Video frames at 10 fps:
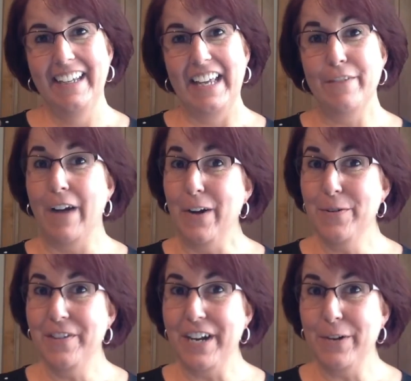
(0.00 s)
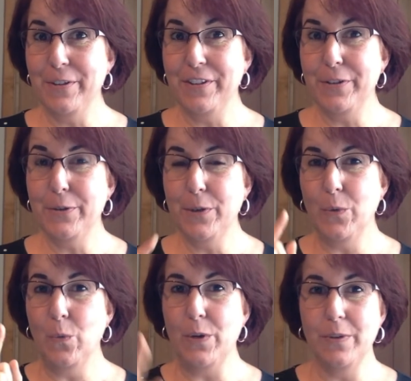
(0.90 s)
if I were there with you,
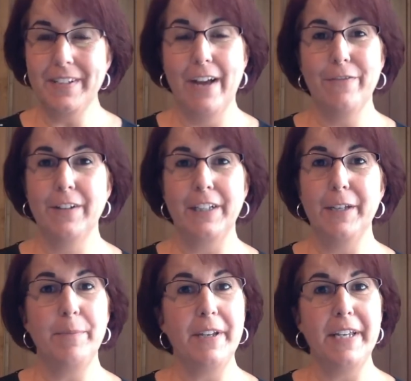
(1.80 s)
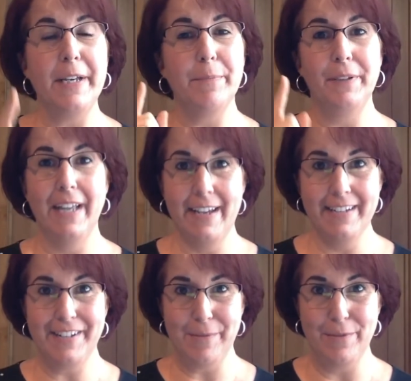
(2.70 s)
we would definitely be
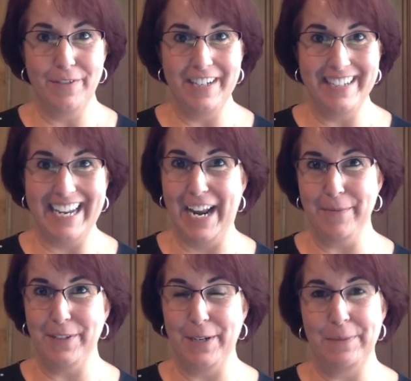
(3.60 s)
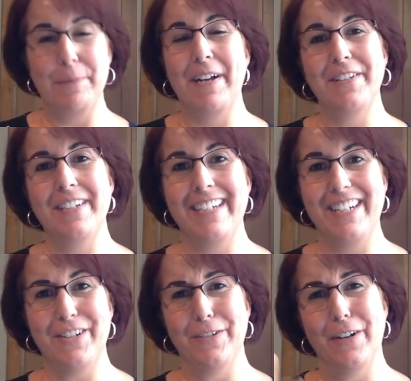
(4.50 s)
playing some of these games that I'm about to
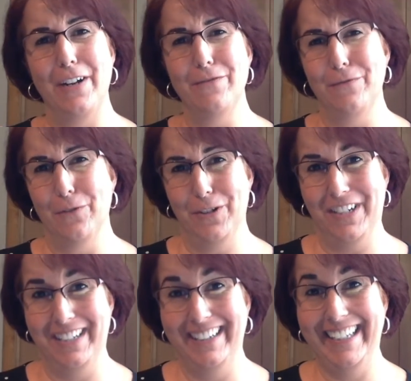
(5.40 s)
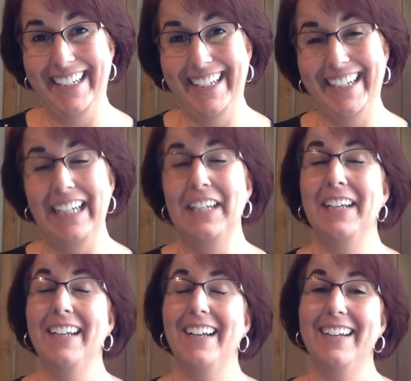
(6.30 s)
teach you. Unfortunately,
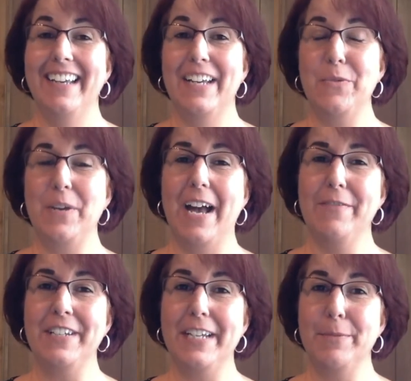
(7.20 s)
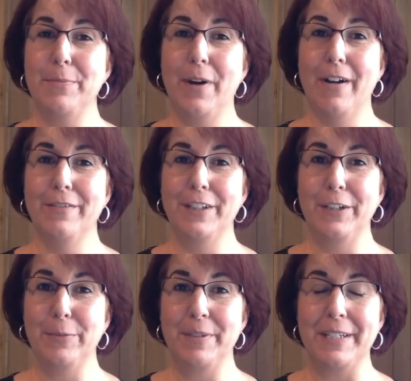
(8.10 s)
Again, we have to improv a
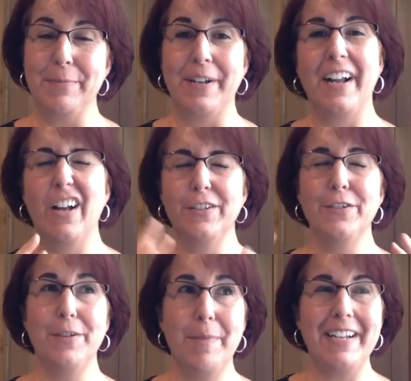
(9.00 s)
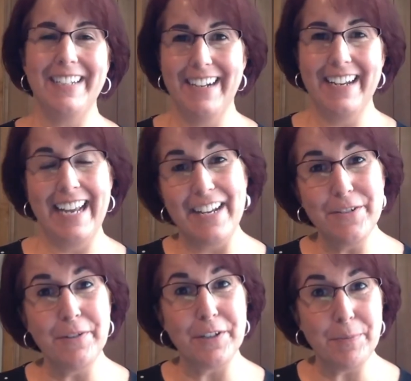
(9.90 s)
little bit, but I'll do the best that I can
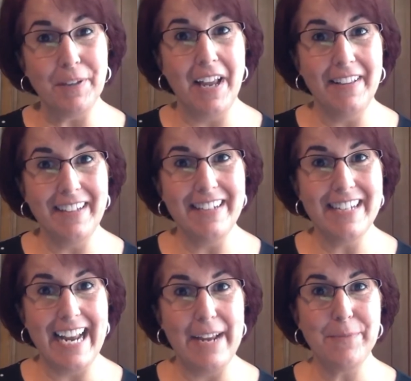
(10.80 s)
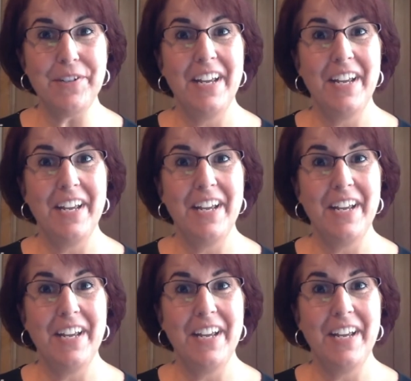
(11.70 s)
to explain these games